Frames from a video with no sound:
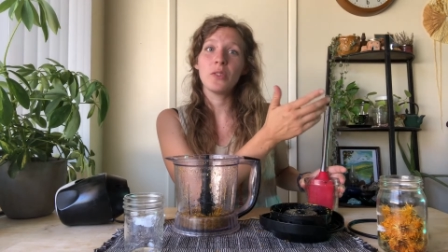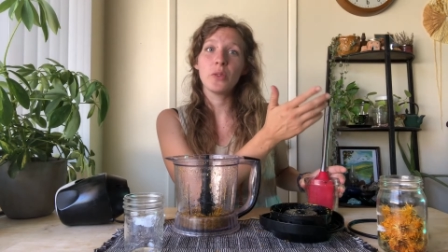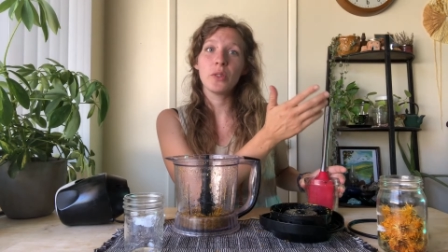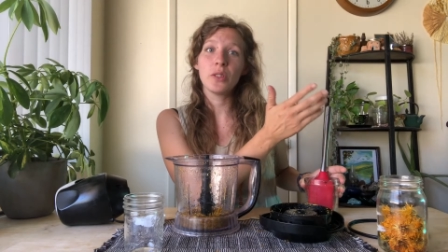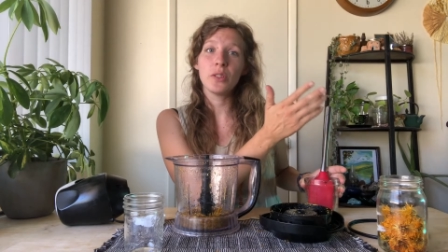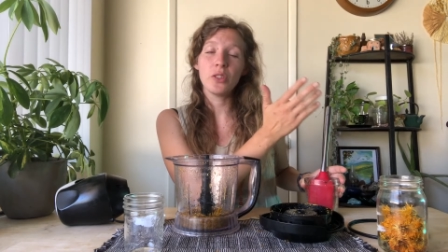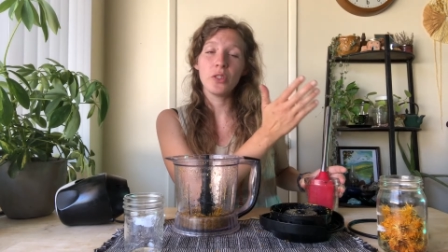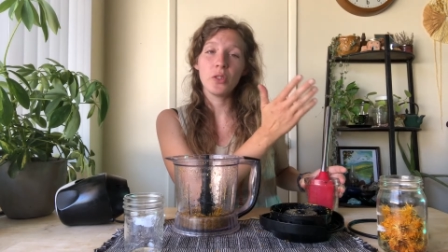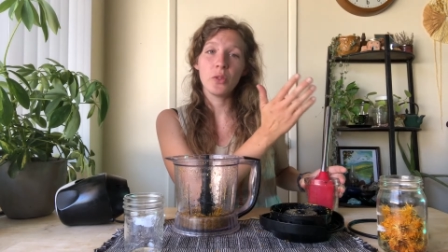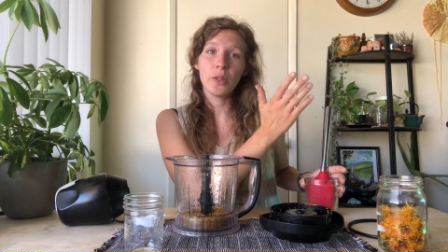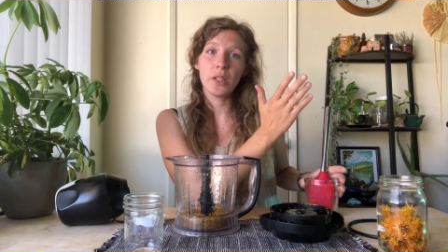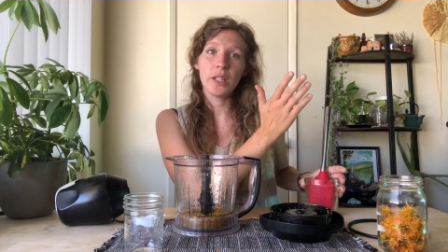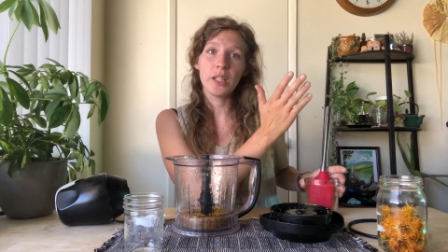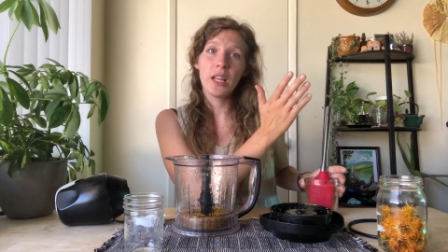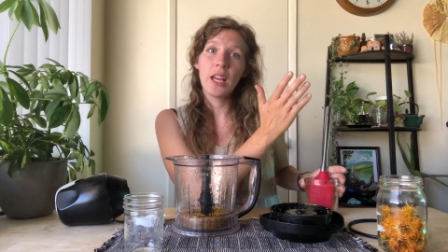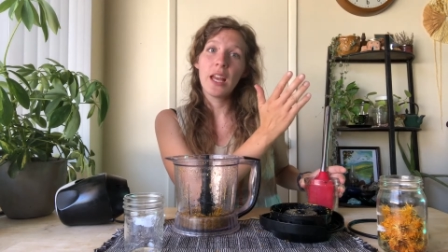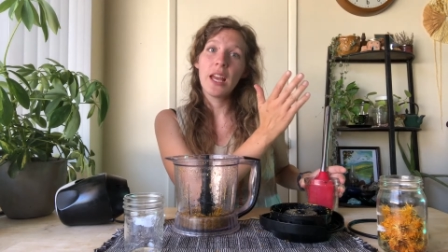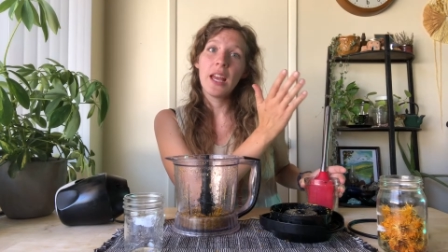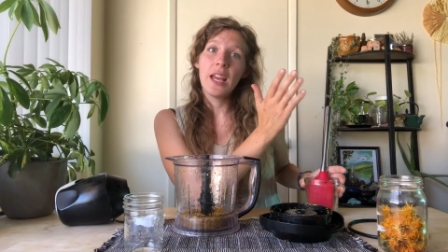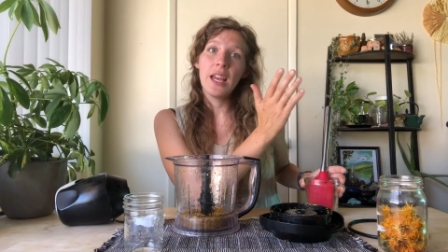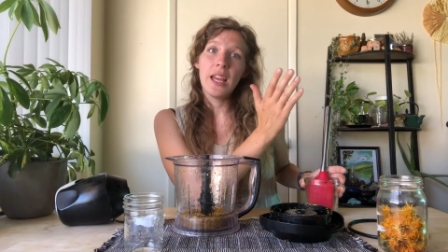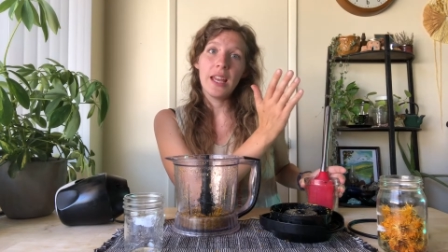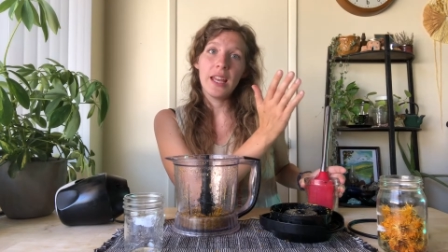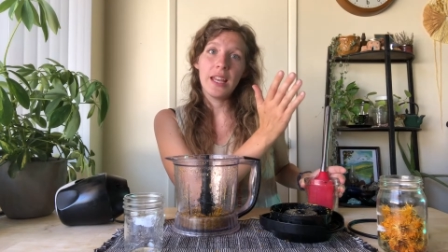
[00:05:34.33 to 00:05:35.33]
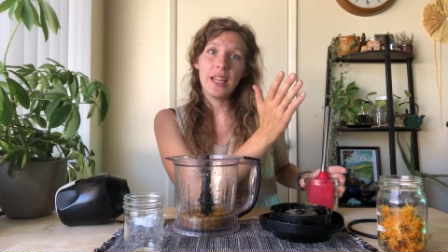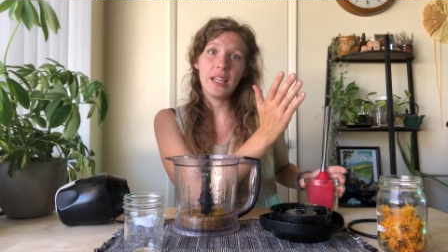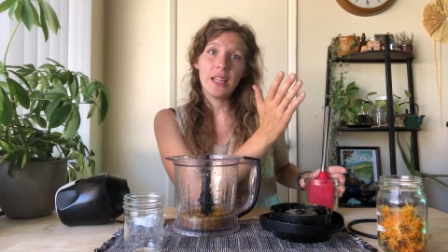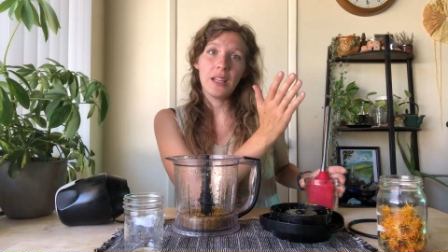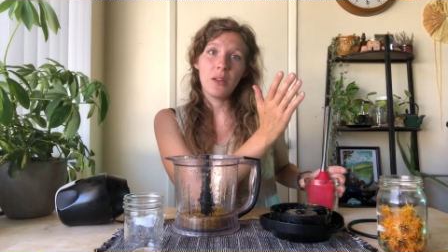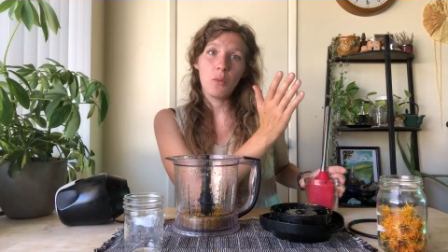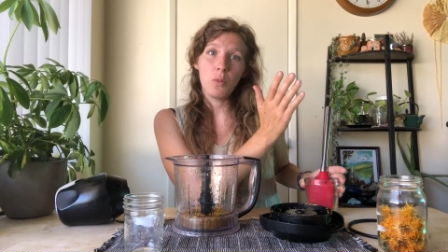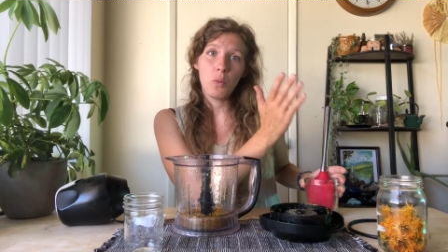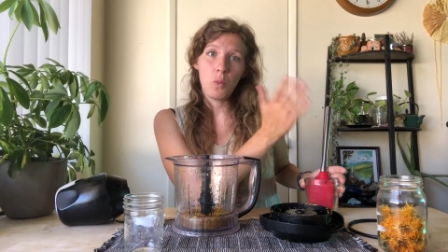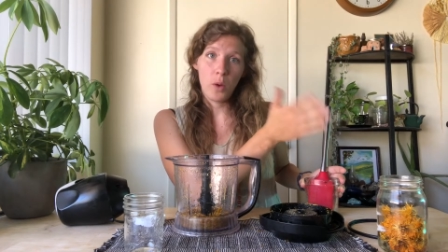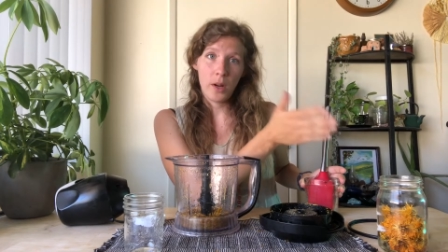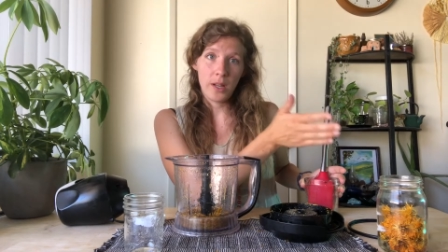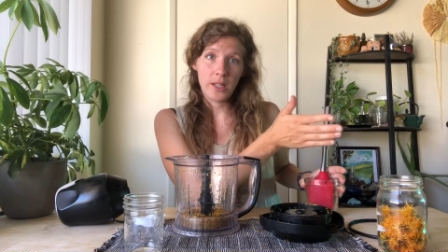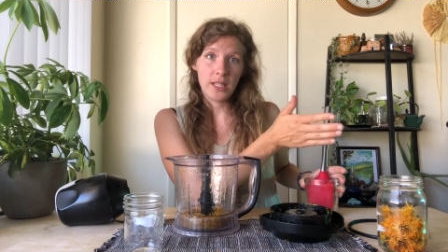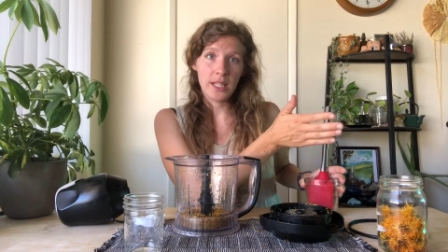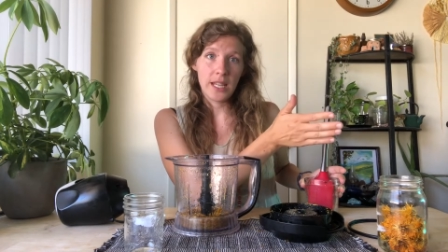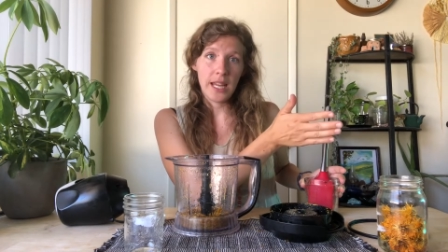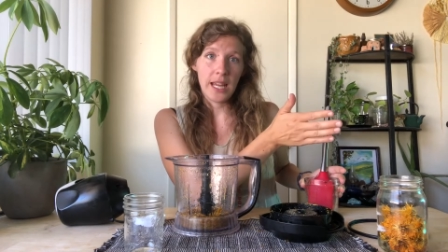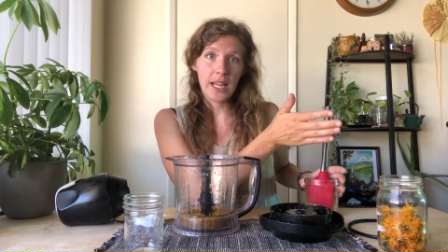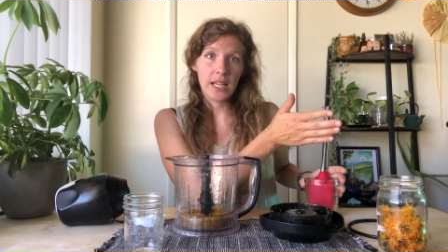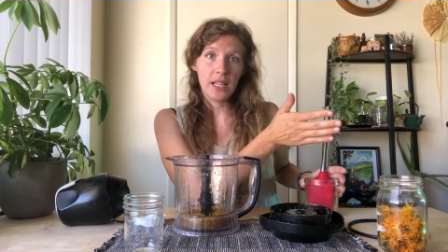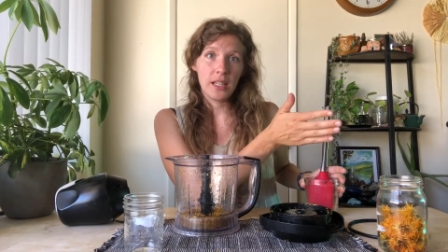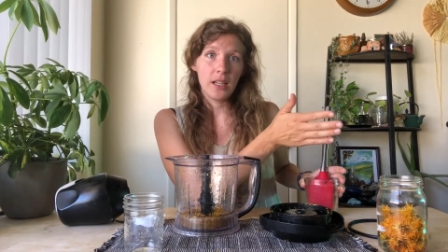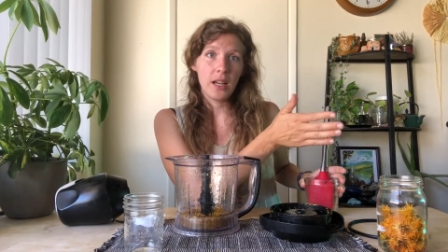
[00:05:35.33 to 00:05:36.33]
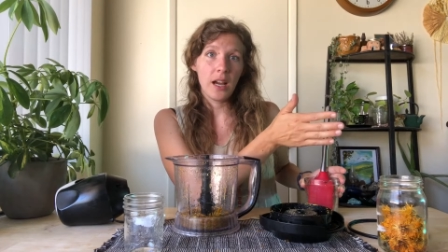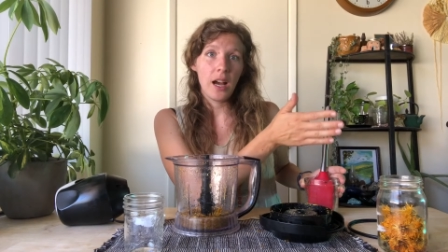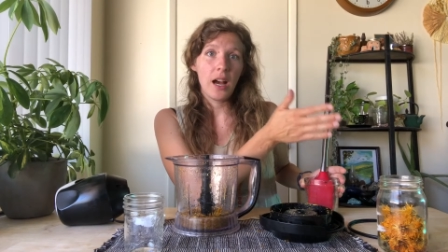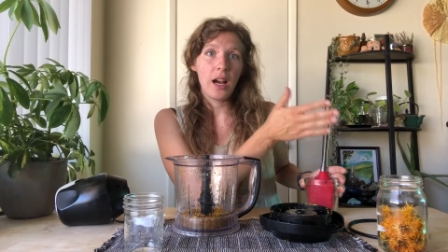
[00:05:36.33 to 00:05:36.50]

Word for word: you can do it in one day.